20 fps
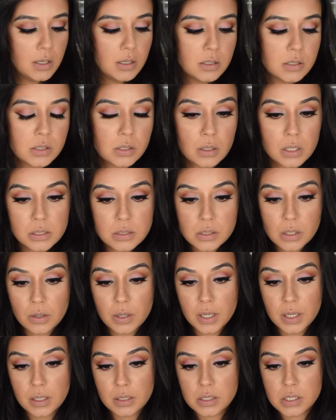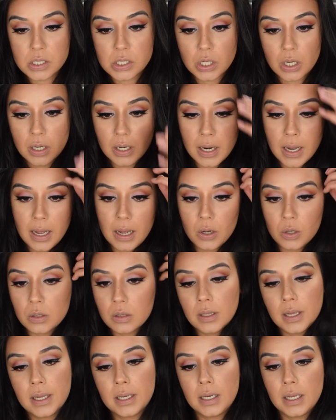so let's go ahead and start
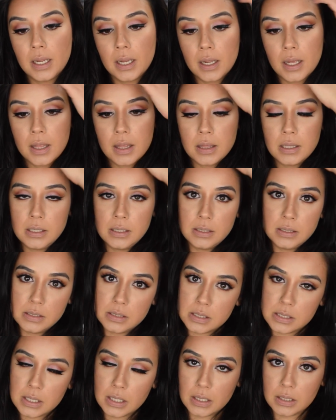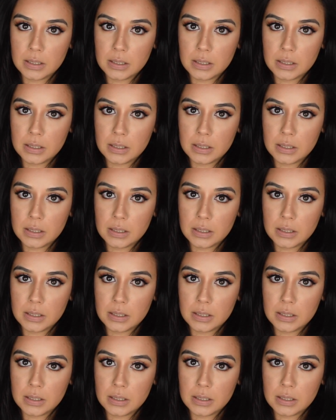outlining these